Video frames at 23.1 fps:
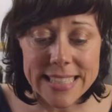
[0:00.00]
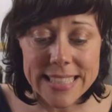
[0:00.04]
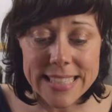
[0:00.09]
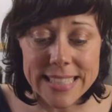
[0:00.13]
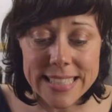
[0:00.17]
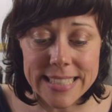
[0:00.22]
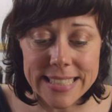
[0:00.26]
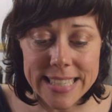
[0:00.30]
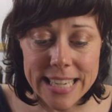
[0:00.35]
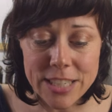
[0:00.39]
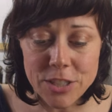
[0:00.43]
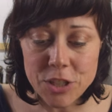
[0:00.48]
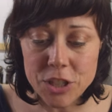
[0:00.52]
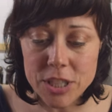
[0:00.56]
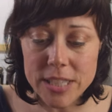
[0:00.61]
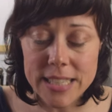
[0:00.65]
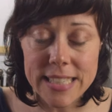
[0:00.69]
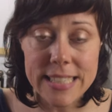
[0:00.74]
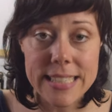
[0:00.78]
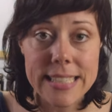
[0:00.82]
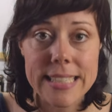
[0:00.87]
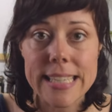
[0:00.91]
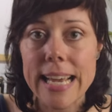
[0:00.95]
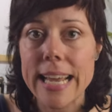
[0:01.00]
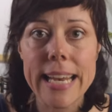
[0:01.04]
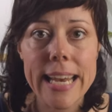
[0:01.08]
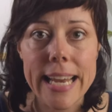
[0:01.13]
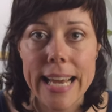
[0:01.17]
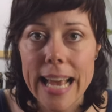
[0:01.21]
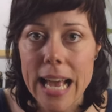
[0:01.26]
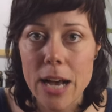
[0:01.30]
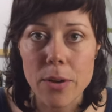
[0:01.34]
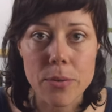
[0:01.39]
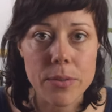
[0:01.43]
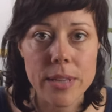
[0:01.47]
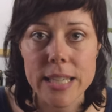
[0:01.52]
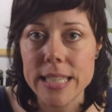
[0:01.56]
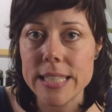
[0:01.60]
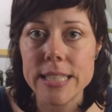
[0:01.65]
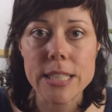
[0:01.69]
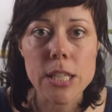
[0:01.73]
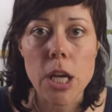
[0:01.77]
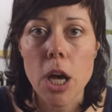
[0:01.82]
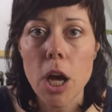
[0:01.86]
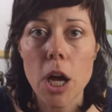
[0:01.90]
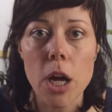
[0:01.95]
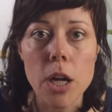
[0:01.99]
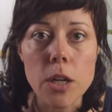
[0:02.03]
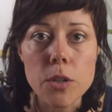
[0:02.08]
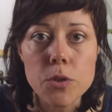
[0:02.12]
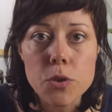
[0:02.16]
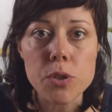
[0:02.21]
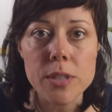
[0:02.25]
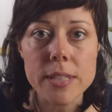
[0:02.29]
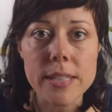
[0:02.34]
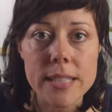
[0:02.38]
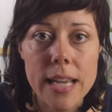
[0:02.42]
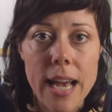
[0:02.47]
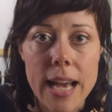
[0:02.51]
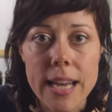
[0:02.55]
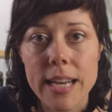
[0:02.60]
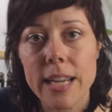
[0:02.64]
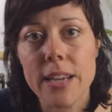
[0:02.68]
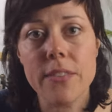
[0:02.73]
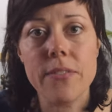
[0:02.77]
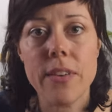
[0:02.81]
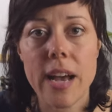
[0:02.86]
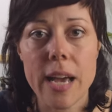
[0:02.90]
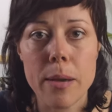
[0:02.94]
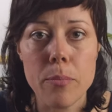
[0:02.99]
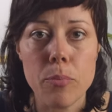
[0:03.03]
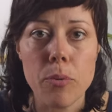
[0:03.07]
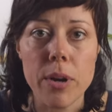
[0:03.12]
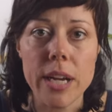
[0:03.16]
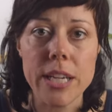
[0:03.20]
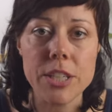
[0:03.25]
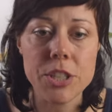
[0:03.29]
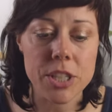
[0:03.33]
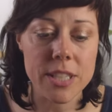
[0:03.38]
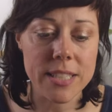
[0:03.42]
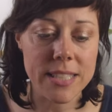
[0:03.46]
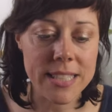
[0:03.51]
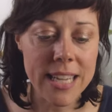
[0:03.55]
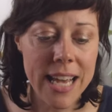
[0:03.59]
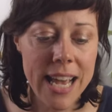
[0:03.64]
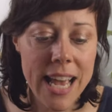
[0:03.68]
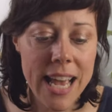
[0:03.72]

It's essentially sending out these ultrasonic vibrations,